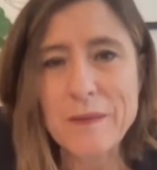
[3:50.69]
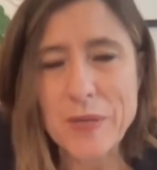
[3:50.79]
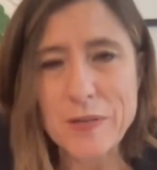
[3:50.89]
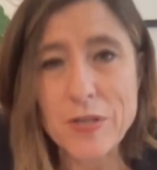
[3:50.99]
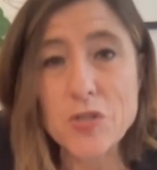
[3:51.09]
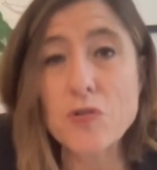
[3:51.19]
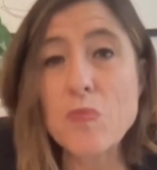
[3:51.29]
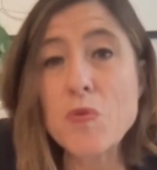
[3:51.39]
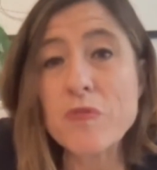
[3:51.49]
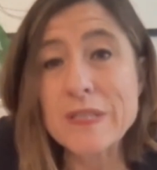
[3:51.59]
migration
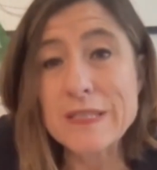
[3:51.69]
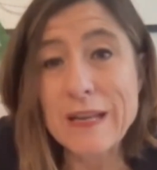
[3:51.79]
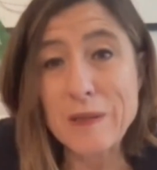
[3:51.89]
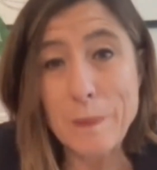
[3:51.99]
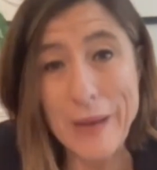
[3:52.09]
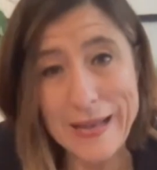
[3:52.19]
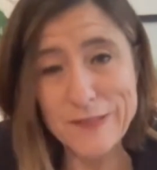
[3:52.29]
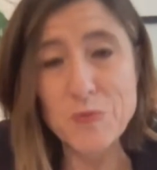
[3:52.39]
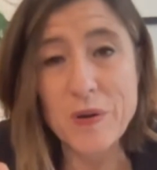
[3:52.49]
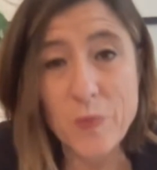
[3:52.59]
or moving the dial
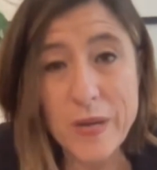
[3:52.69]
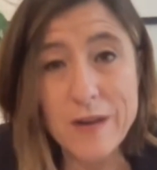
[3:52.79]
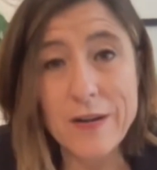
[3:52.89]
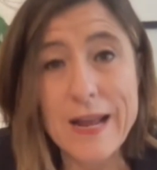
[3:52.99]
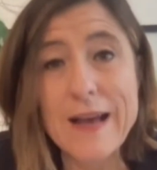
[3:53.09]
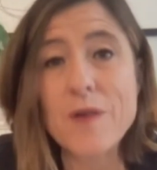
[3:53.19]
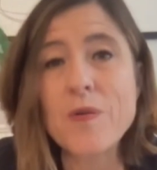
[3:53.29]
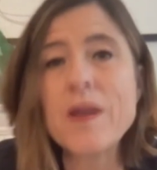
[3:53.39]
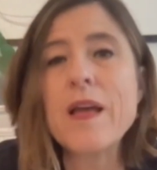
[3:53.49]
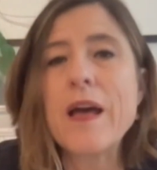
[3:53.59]
back to where we are
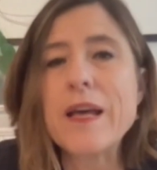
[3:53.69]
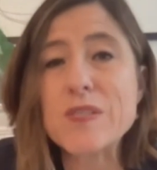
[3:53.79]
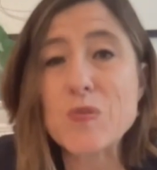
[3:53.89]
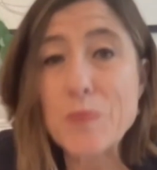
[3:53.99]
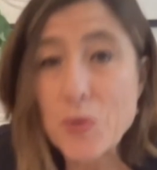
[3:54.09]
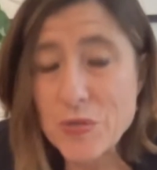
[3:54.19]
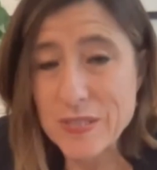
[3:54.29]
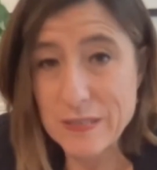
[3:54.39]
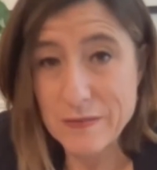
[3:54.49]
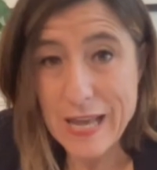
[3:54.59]
now and
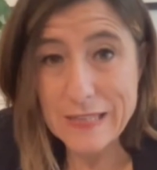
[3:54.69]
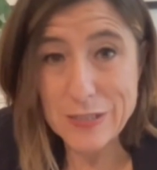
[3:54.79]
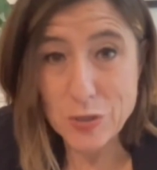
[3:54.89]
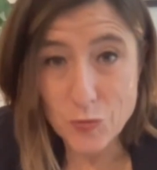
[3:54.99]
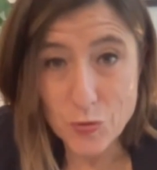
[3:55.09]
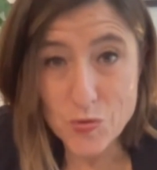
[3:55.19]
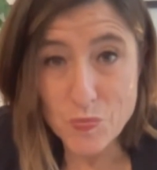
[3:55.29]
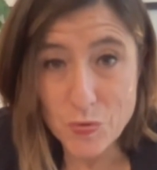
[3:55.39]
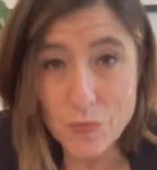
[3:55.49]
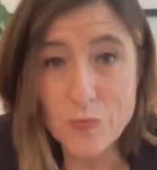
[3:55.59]
supporting the reality of those
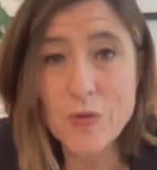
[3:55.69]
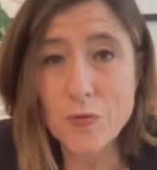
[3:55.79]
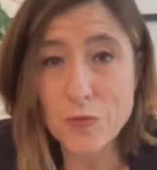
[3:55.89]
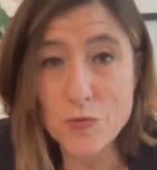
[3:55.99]
who